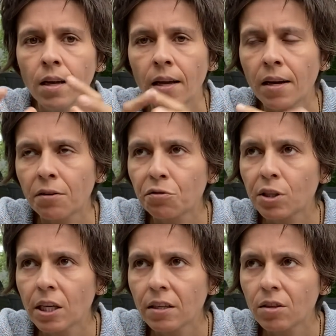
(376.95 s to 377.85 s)
And I feel
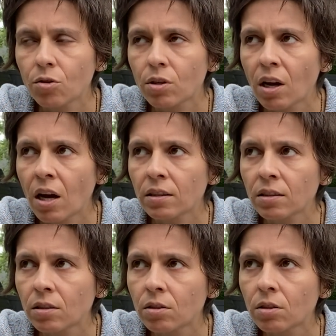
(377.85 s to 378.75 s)
like you're not
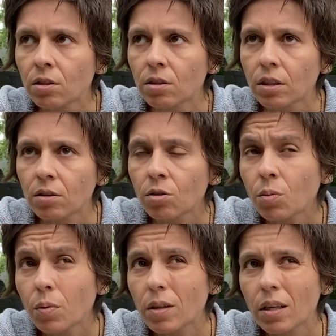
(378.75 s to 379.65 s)
necessarily
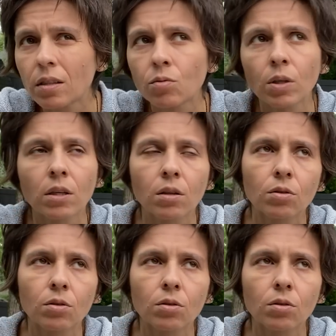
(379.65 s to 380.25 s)
interpreting as waiting.